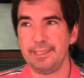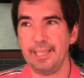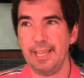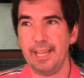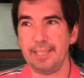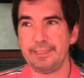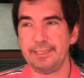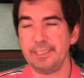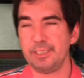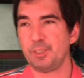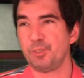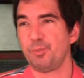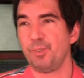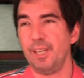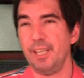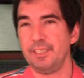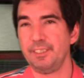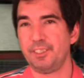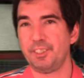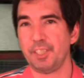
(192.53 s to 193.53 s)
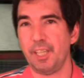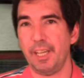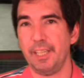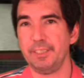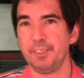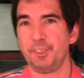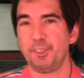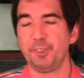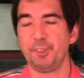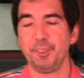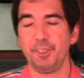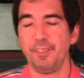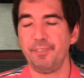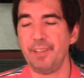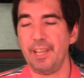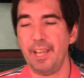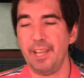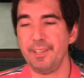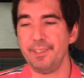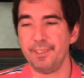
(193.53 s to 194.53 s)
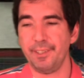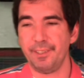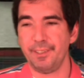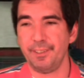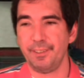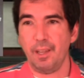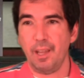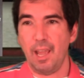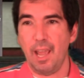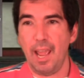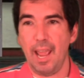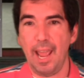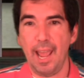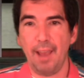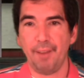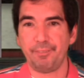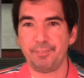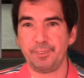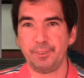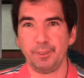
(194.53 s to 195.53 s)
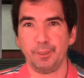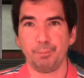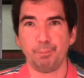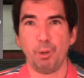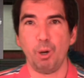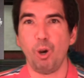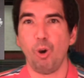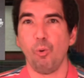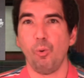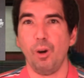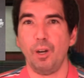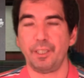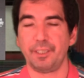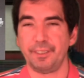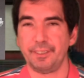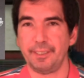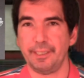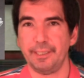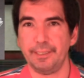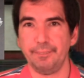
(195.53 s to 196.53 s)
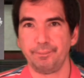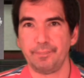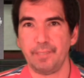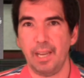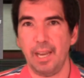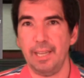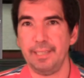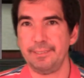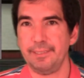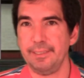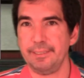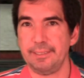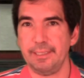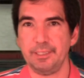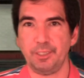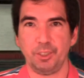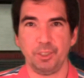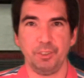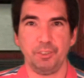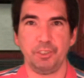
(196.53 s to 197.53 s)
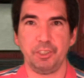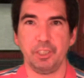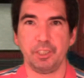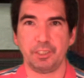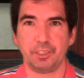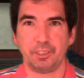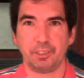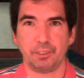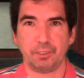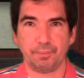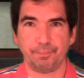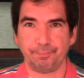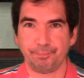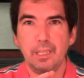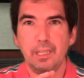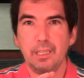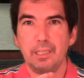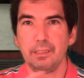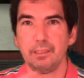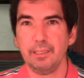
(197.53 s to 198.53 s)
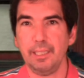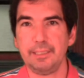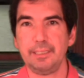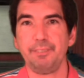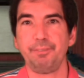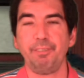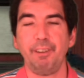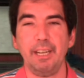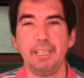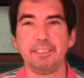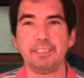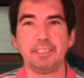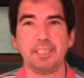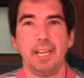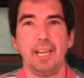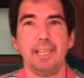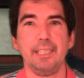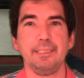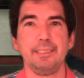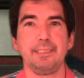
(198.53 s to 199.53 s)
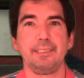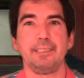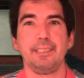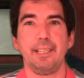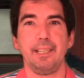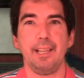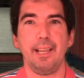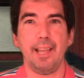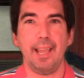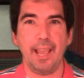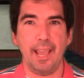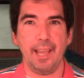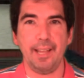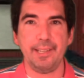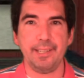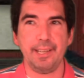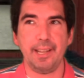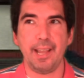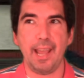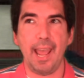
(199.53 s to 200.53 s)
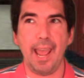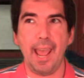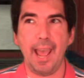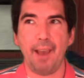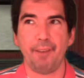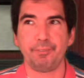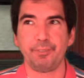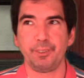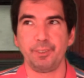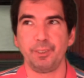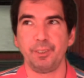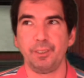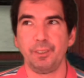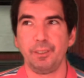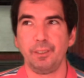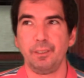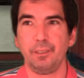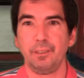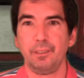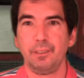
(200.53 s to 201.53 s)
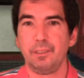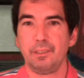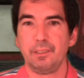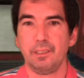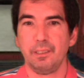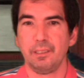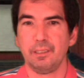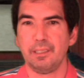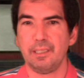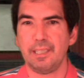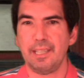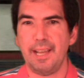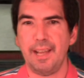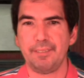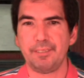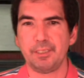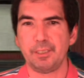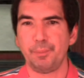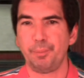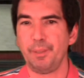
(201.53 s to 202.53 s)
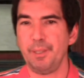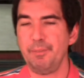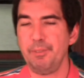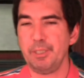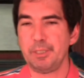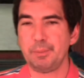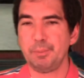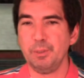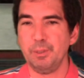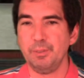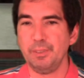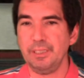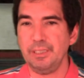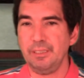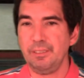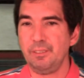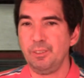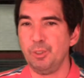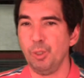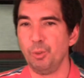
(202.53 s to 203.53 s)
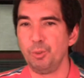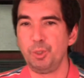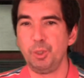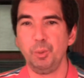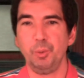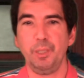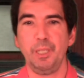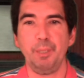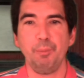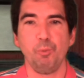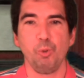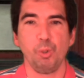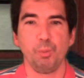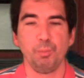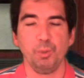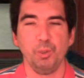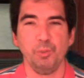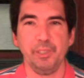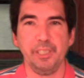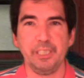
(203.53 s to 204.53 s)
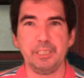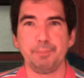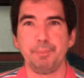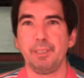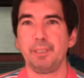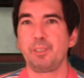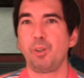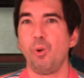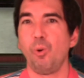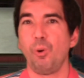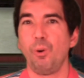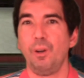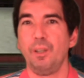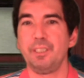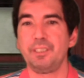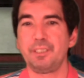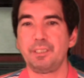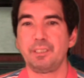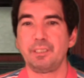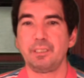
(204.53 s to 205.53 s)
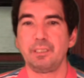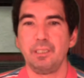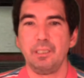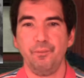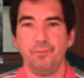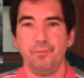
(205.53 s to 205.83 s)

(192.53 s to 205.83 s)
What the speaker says: that this franchise should have ended after Paul Walker died. I think they should have just let the franchise end after the previous movie. Don't do any more movies, but of course